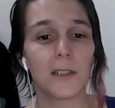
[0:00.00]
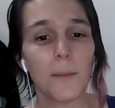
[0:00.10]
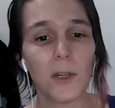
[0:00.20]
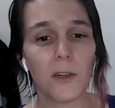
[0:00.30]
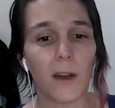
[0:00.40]

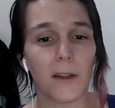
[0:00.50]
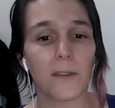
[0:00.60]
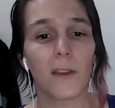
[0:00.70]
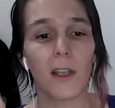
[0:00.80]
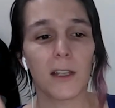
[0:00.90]

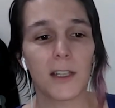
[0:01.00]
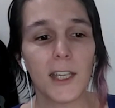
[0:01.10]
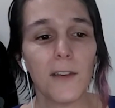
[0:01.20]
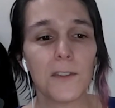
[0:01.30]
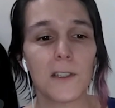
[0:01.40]
Democrats,
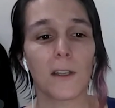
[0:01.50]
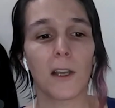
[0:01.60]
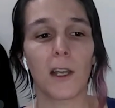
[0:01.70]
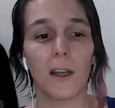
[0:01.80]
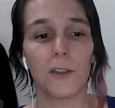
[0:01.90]
gifts
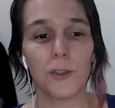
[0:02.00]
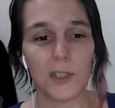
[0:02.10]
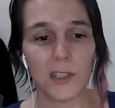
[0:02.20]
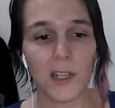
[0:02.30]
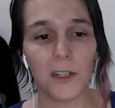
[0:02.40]
to
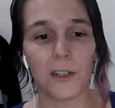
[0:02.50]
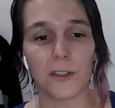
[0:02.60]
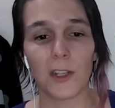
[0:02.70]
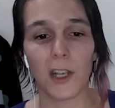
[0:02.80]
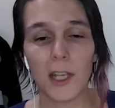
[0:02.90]
the
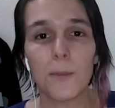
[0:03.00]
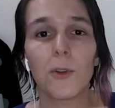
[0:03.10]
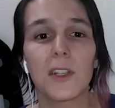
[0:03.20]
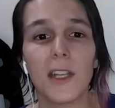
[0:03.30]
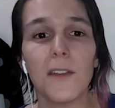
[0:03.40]
senators. He
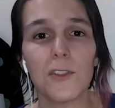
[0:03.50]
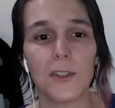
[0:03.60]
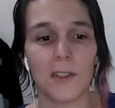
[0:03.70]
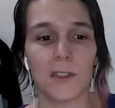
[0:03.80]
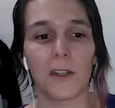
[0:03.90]
brought gifts
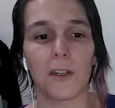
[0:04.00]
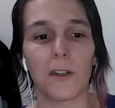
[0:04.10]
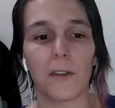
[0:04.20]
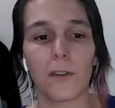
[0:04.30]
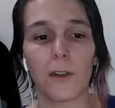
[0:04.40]
to the
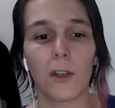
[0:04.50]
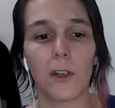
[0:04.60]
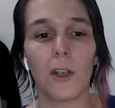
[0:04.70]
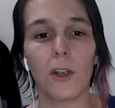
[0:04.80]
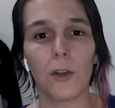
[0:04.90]
senators
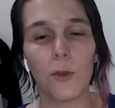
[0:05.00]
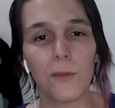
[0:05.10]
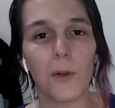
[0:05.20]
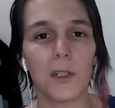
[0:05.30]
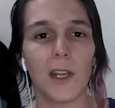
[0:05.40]
who
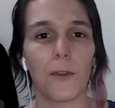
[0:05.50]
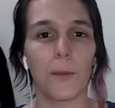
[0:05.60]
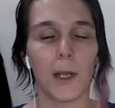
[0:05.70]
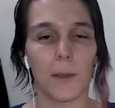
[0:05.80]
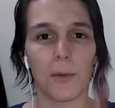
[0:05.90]
voted down
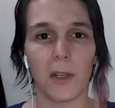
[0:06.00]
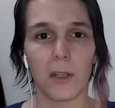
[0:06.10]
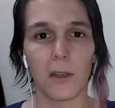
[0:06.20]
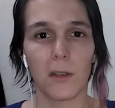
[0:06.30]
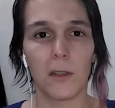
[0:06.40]
the
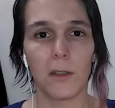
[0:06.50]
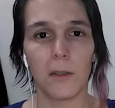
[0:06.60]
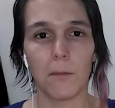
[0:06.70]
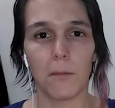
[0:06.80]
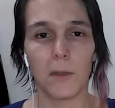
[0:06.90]
pipeline.
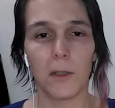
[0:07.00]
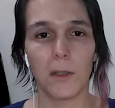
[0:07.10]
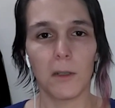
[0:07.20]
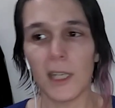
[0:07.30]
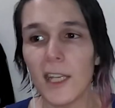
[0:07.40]

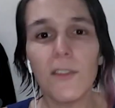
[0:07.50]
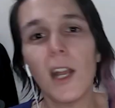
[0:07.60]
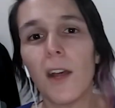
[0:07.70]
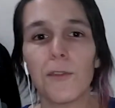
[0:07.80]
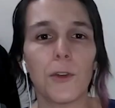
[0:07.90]

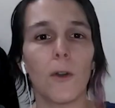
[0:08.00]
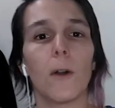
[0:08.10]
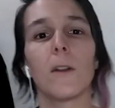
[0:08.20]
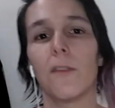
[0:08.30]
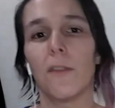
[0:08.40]
Even after
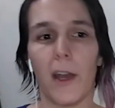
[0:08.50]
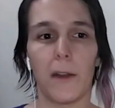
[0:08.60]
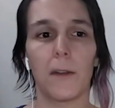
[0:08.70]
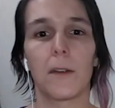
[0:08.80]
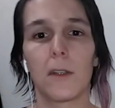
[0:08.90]
all of
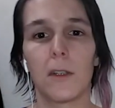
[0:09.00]
that.